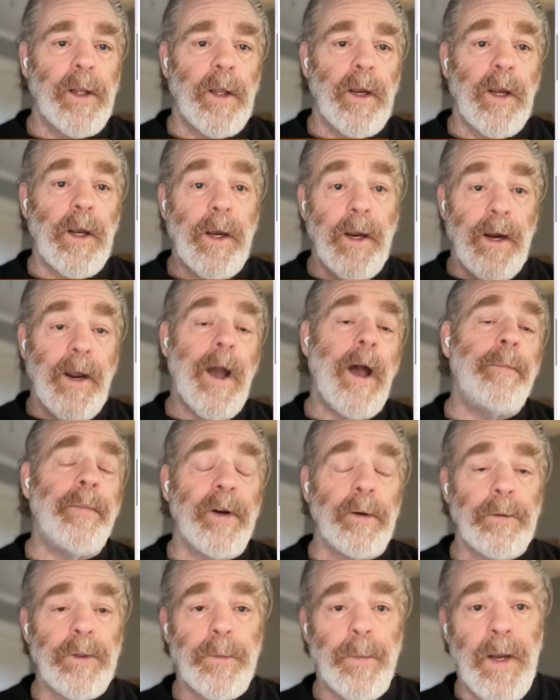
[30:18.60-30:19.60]

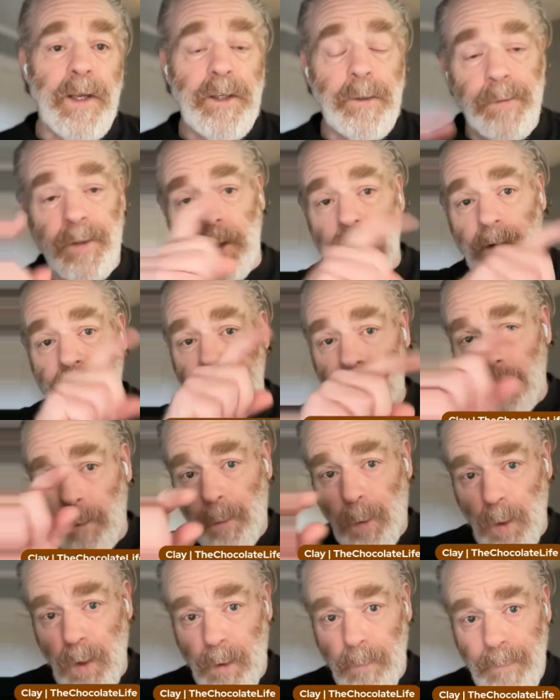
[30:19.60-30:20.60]
concomitant responsibility for
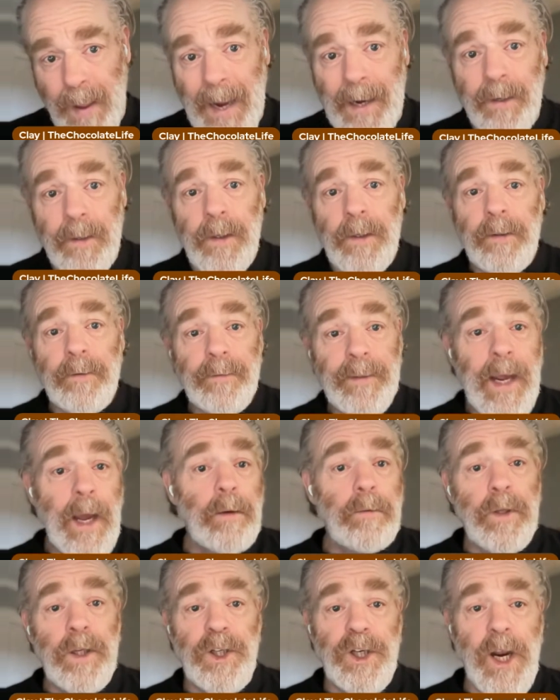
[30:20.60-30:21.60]
reporting back
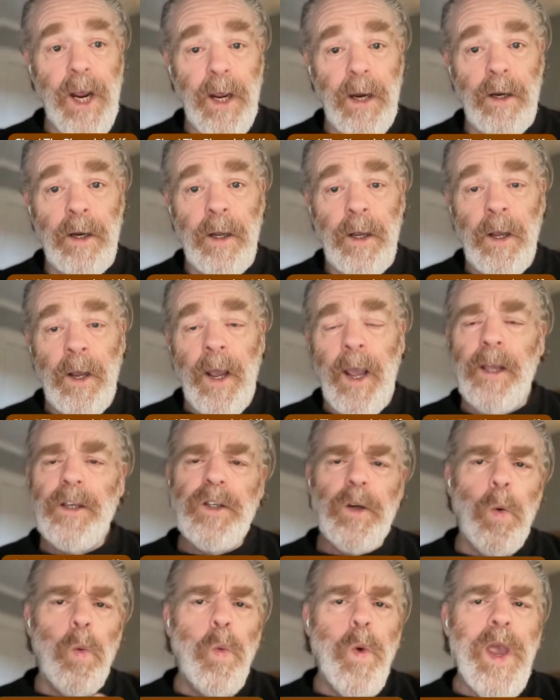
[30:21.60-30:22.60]
down the chain. And
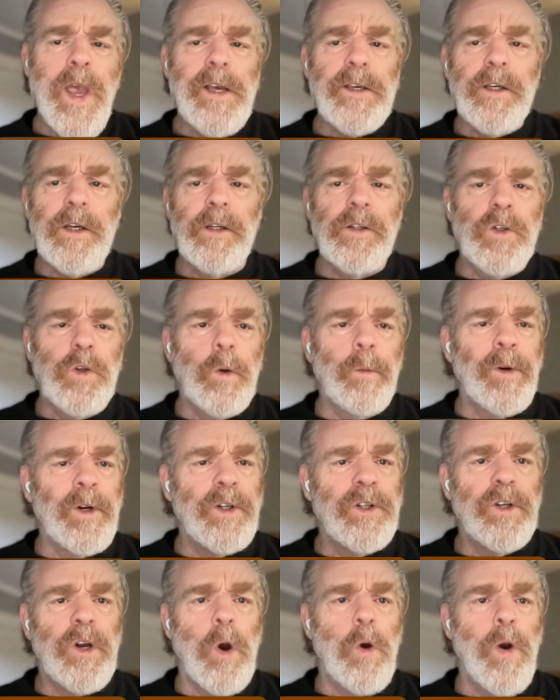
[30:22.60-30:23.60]
so we as
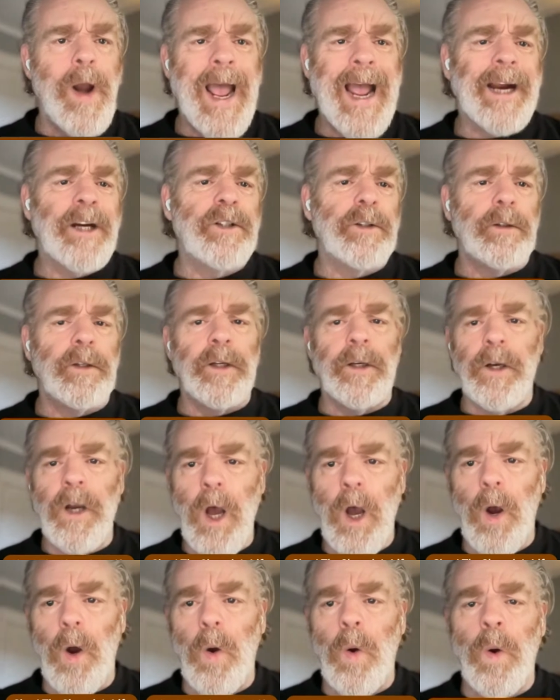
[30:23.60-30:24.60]
consumers don't actually
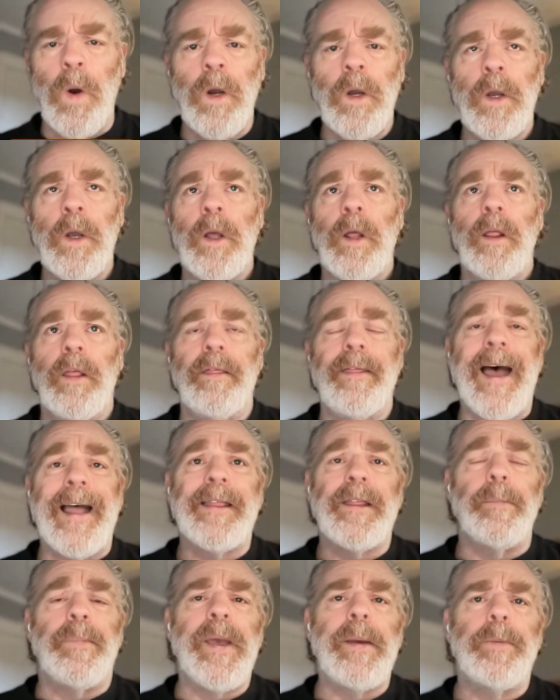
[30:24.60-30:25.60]
know that
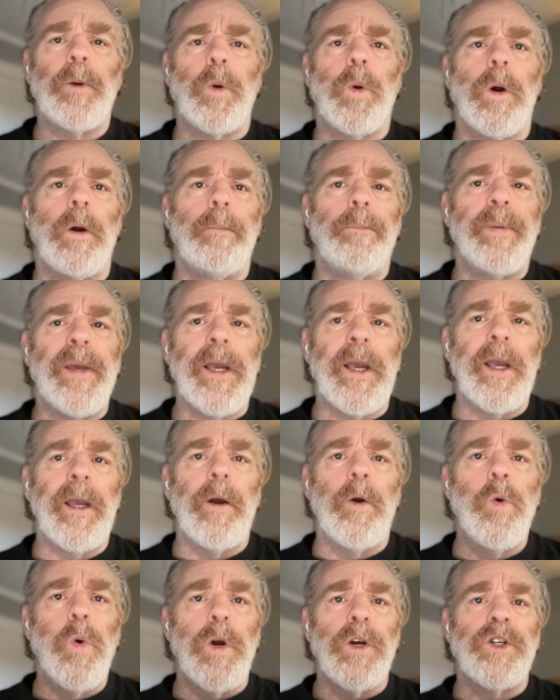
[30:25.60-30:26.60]
the people
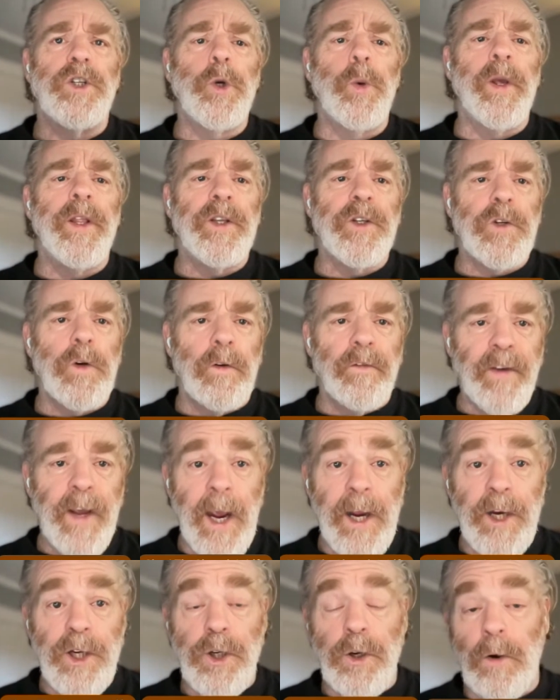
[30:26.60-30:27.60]
who are doing the
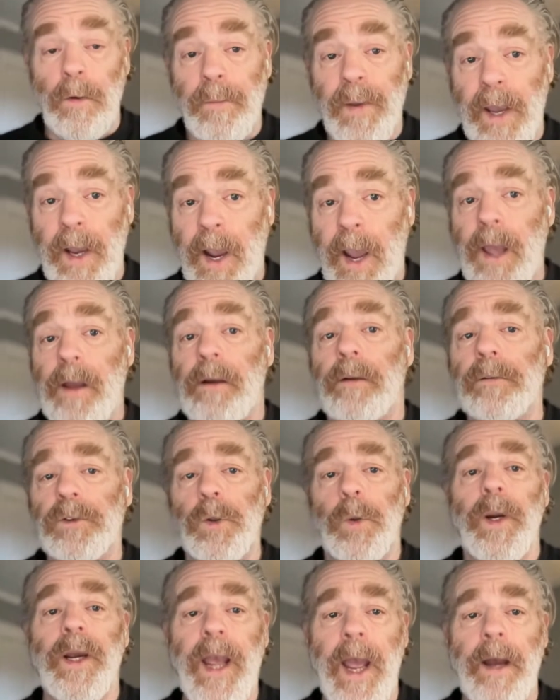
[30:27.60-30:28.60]
certification are being held
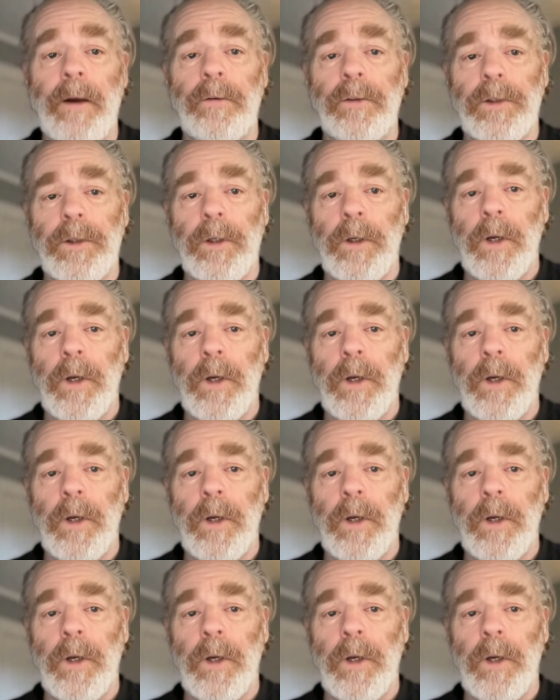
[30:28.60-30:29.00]
to account,